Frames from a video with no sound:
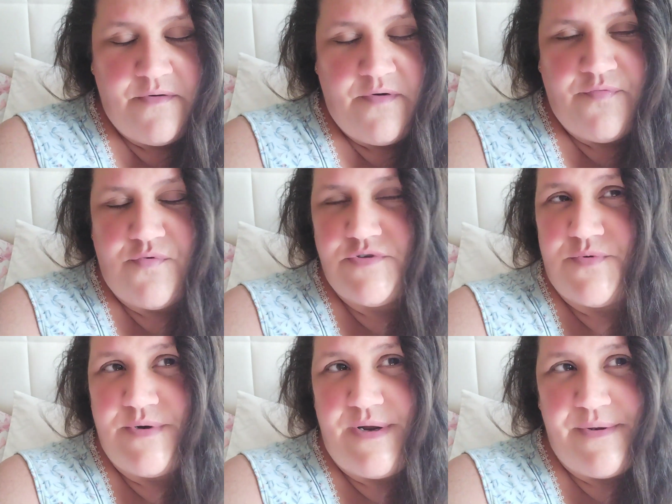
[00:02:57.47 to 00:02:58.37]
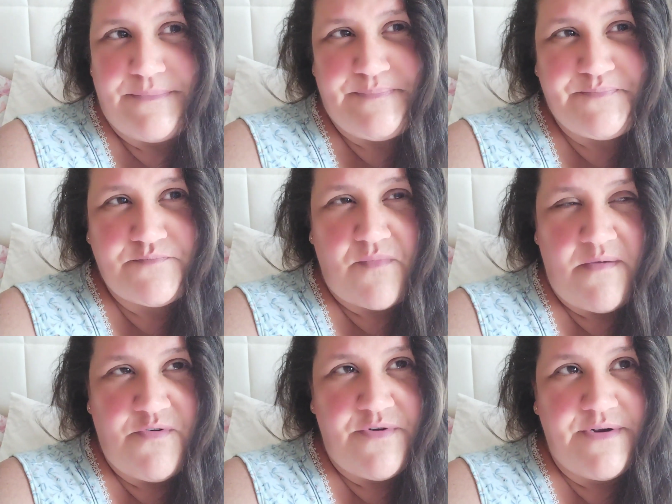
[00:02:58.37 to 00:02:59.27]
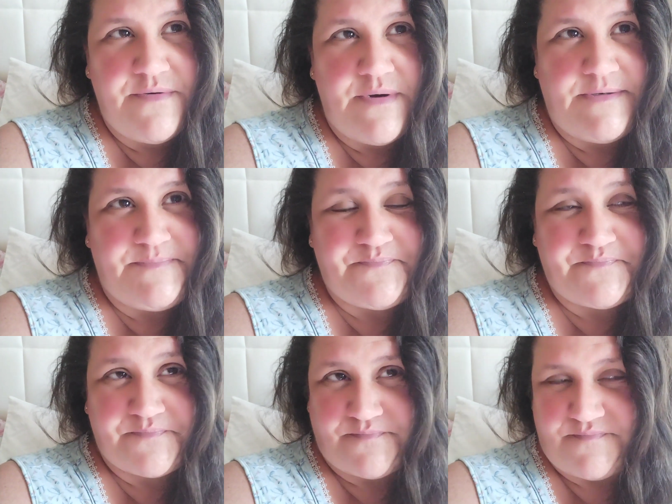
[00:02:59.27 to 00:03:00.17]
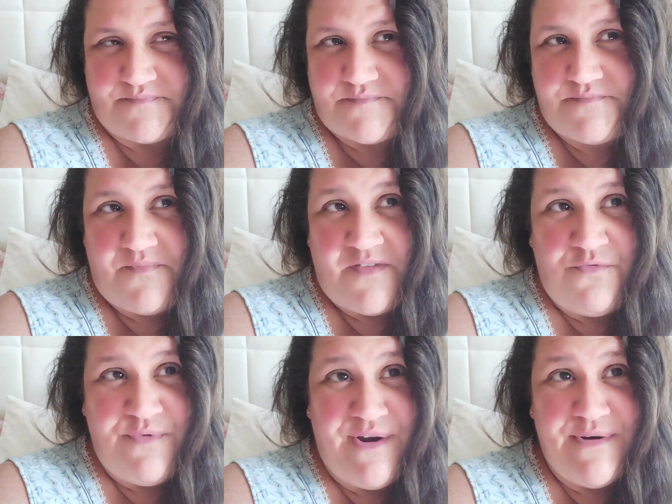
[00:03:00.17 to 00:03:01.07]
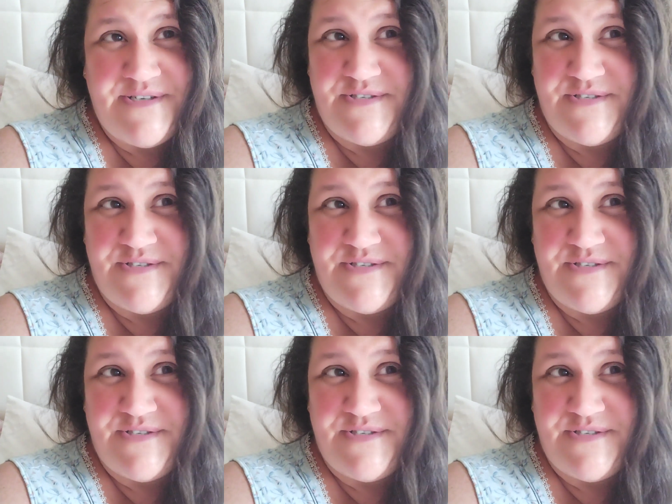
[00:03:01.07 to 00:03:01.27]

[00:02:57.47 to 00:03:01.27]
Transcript: for 420. I'm going to um, rearrange